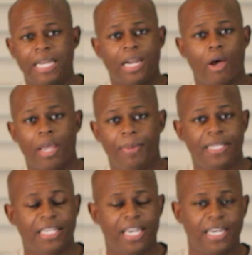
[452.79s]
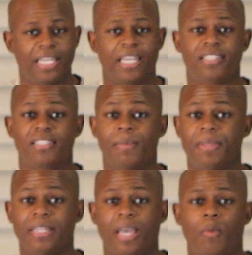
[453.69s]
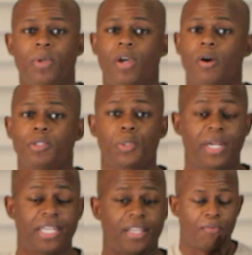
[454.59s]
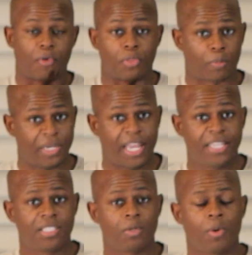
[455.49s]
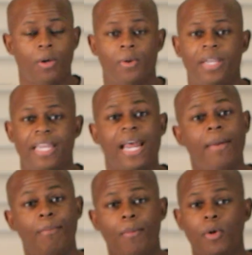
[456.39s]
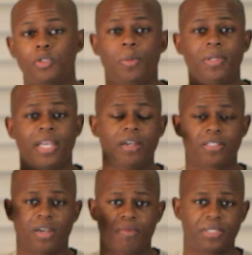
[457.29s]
Now APDN, it's something that we all traded for 3 days in a row. It had multiple layers of